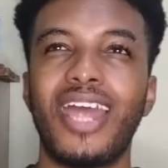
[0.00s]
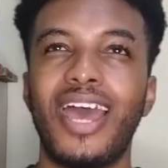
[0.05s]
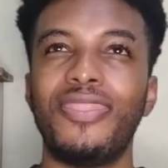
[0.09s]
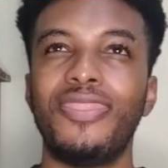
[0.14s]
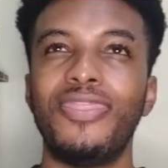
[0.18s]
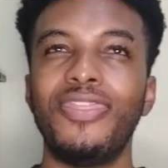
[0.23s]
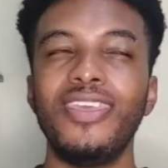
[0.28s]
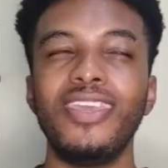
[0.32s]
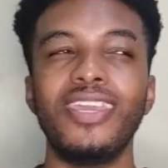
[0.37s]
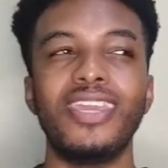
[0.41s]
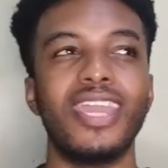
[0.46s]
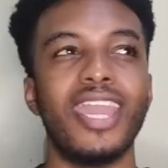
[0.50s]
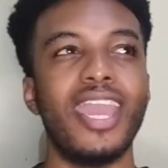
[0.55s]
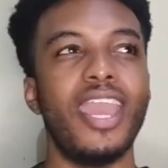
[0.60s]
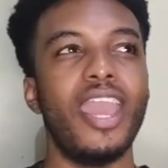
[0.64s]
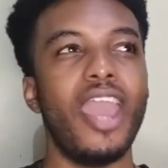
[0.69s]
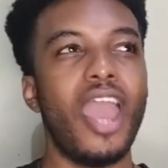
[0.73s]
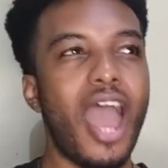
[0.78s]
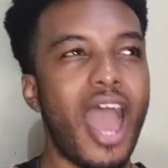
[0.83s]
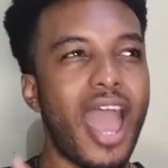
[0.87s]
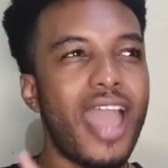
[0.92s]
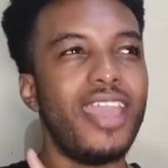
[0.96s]
I
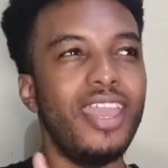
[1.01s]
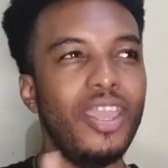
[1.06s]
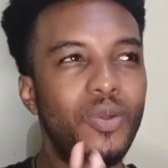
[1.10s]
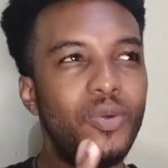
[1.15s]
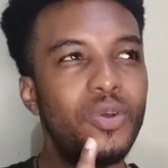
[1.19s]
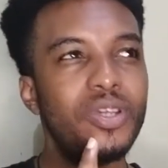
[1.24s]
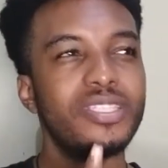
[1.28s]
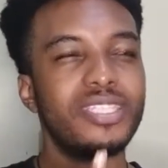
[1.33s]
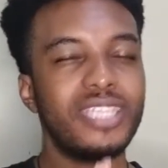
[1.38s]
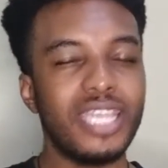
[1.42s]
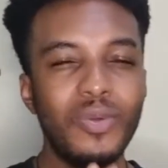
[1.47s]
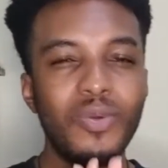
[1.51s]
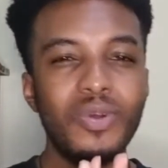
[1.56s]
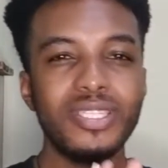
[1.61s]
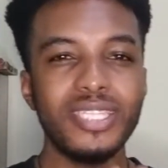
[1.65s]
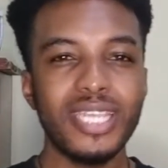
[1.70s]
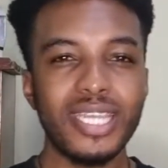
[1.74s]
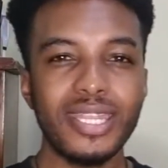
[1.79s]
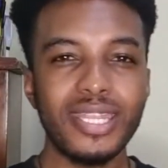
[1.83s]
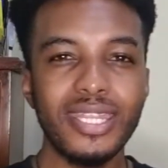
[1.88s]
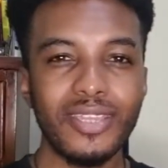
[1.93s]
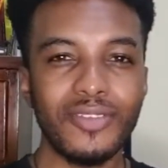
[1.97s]
think it
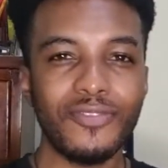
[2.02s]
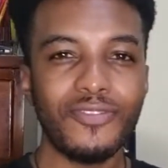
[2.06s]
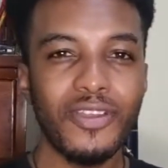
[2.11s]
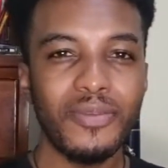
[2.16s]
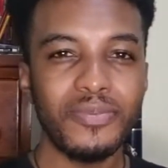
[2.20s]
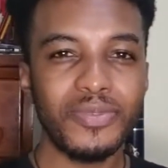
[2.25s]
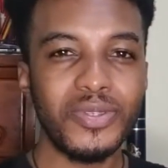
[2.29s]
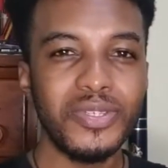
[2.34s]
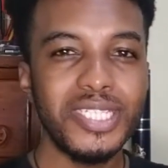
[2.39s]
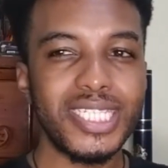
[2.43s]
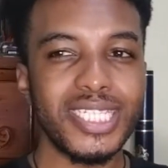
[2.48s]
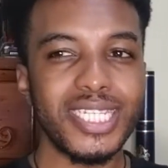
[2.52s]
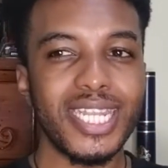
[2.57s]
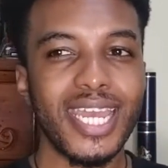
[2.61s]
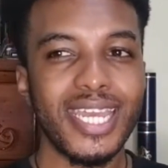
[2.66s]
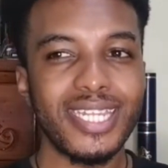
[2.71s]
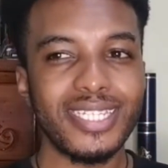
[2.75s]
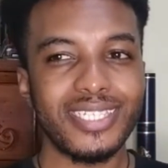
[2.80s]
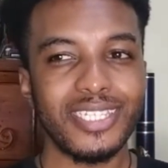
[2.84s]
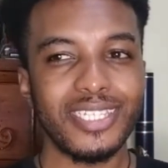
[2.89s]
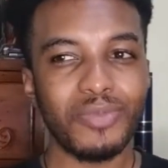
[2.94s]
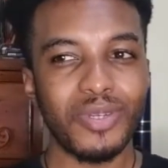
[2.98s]
was a thing from
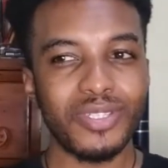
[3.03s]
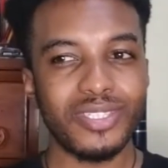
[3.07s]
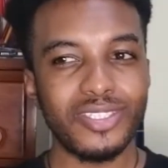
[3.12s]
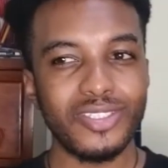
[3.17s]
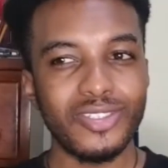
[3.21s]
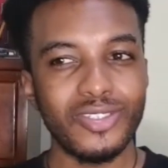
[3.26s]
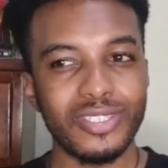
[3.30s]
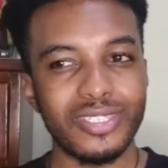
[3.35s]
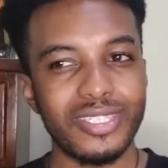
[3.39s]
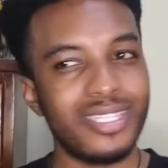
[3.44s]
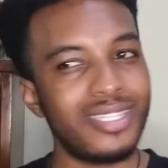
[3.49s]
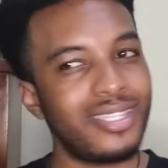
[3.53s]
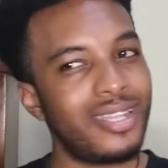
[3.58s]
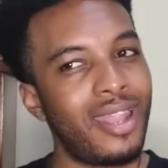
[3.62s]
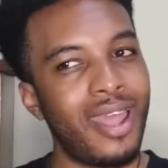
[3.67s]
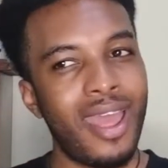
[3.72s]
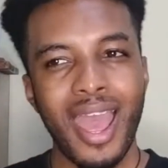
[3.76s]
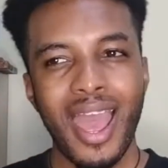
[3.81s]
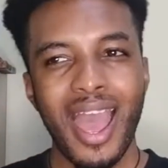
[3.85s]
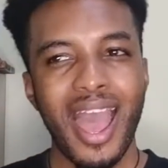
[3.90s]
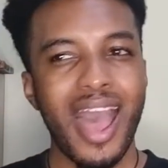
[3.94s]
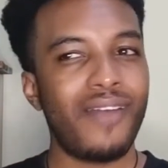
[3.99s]
2019, but it just
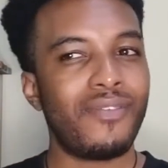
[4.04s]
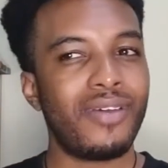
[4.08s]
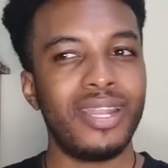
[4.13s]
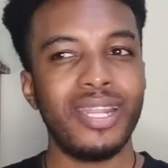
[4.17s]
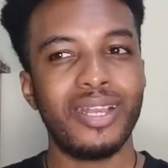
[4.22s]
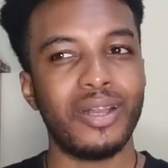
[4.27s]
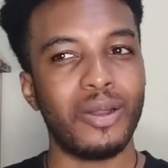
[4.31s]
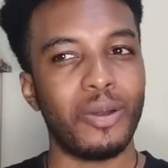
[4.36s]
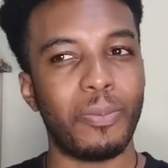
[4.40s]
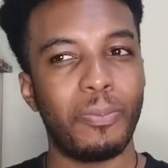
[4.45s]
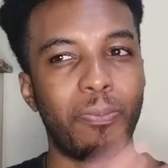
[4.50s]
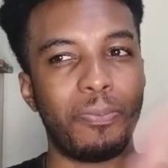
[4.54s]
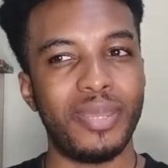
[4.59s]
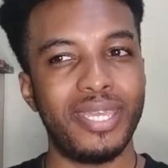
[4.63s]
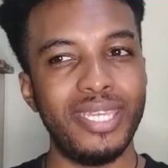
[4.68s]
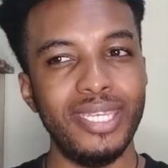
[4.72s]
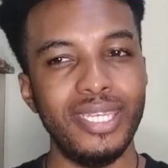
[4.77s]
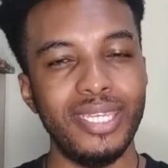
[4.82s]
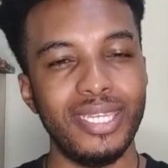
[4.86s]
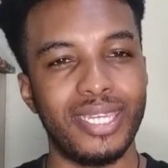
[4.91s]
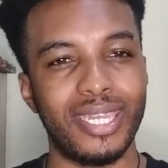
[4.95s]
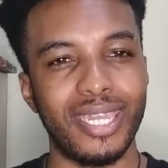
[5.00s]
did have a little
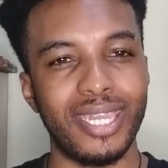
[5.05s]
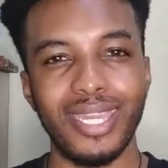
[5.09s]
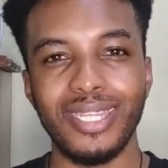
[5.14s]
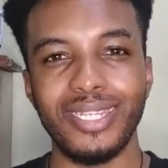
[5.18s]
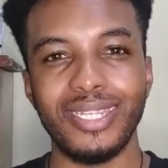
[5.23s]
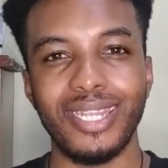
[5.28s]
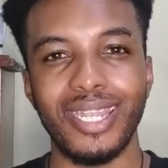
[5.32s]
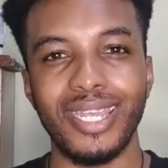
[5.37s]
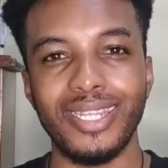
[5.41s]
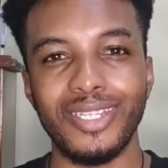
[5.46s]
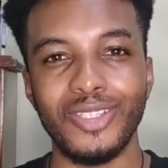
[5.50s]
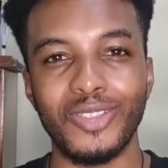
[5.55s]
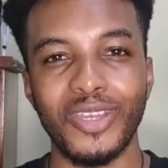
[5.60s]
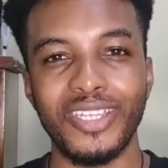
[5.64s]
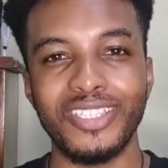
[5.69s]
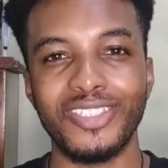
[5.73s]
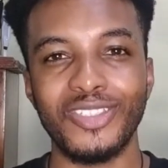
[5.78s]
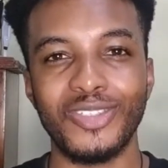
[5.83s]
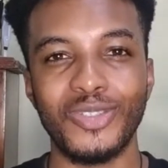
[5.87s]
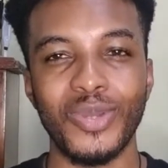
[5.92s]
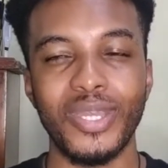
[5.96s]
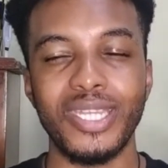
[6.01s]
peak in
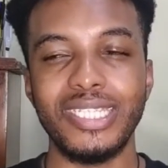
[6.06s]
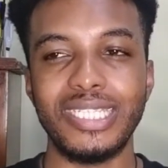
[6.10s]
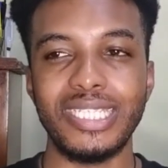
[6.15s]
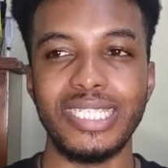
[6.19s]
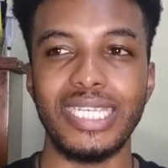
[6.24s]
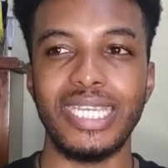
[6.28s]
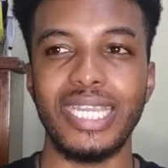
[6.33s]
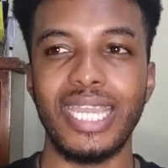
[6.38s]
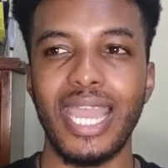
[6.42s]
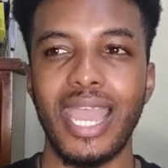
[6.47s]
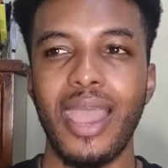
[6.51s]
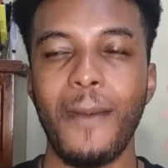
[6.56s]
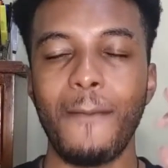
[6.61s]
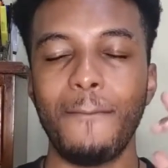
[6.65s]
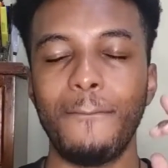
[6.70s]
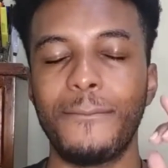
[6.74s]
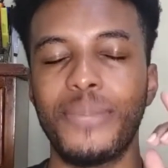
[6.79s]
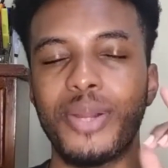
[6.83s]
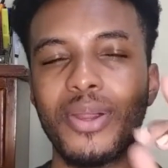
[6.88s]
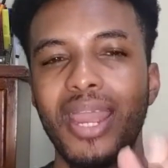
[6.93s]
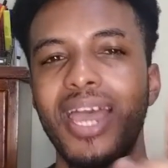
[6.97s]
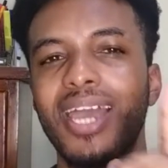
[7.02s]
2020.
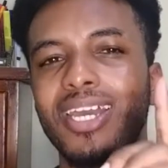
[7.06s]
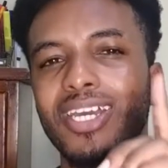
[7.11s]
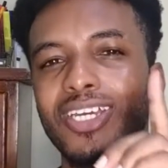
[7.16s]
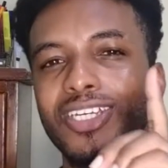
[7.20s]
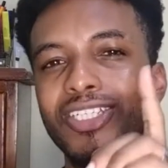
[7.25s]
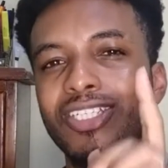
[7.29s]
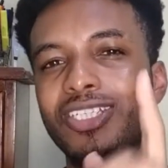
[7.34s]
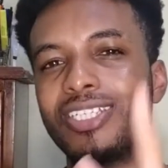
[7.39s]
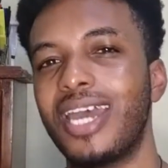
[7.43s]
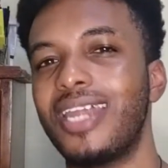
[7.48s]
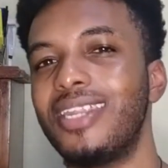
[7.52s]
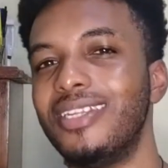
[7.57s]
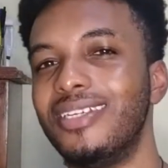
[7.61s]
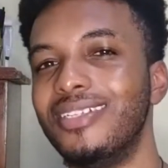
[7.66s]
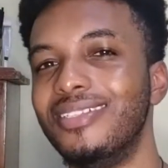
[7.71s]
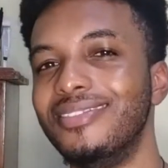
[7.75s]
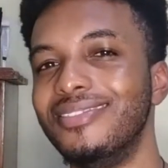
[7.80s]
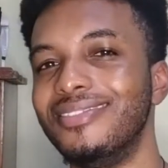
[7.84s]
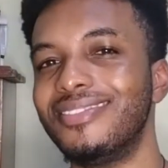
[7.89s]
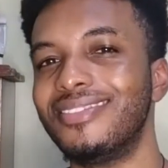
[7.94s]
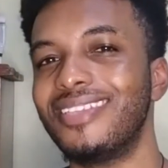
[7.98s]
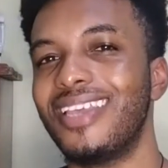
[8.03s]
Prank
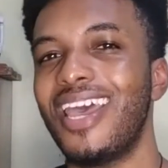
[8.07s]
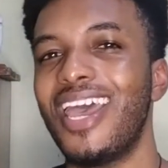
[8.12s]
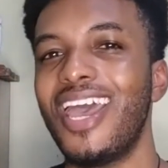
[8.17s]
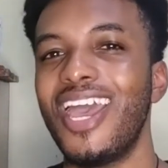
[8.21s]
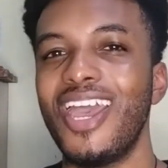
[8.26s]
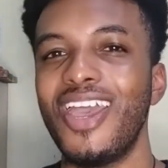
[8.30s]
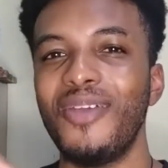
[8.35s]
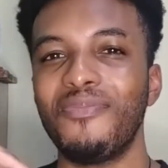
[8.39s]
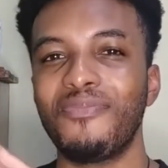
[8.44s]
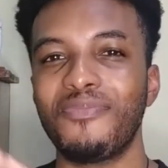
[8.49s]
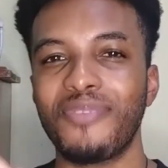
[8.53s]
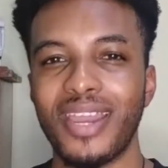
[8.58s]
channels